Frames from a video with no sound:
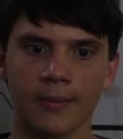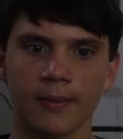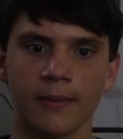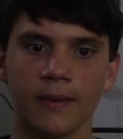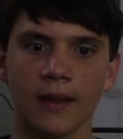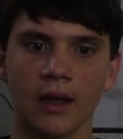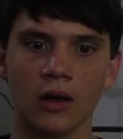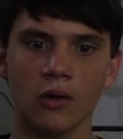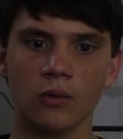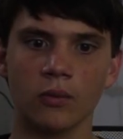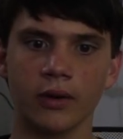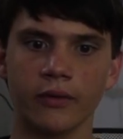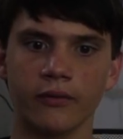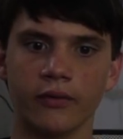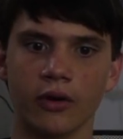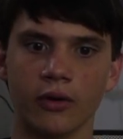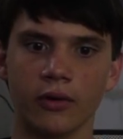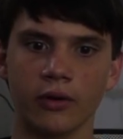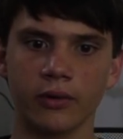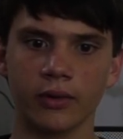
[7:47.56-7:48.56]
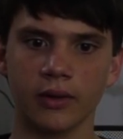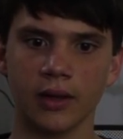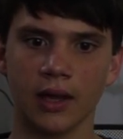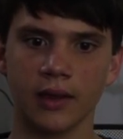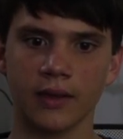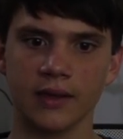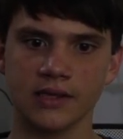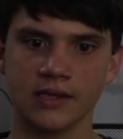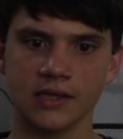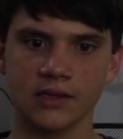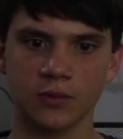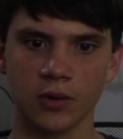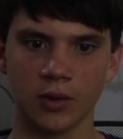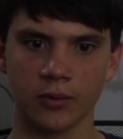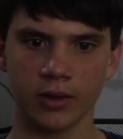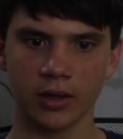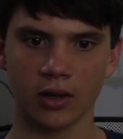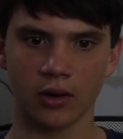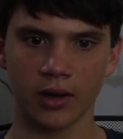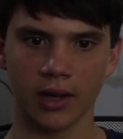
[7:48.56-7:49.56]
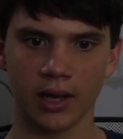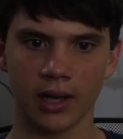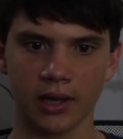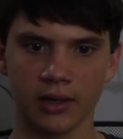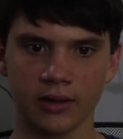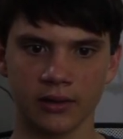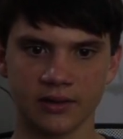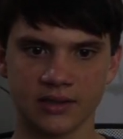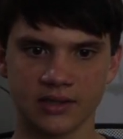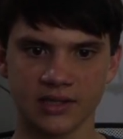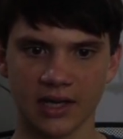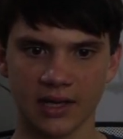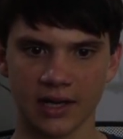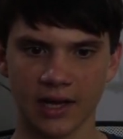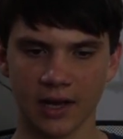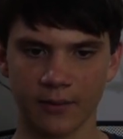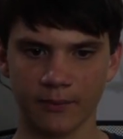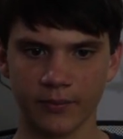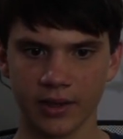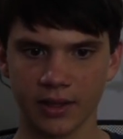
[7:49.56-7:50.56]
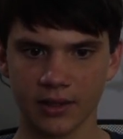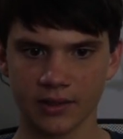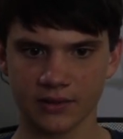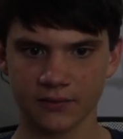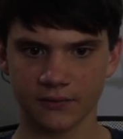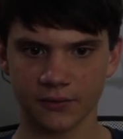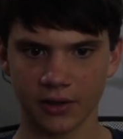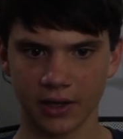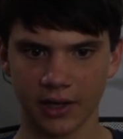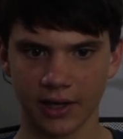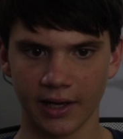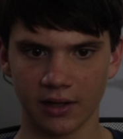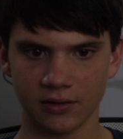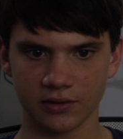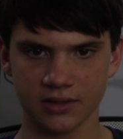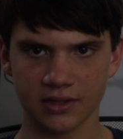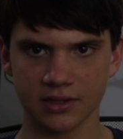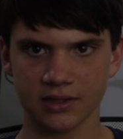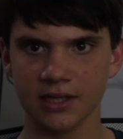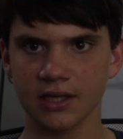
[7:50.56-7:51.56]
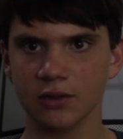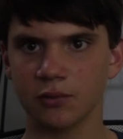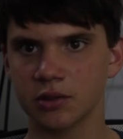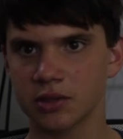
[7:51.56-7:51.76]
Now this is where we go ahead and set our pins for our LCD,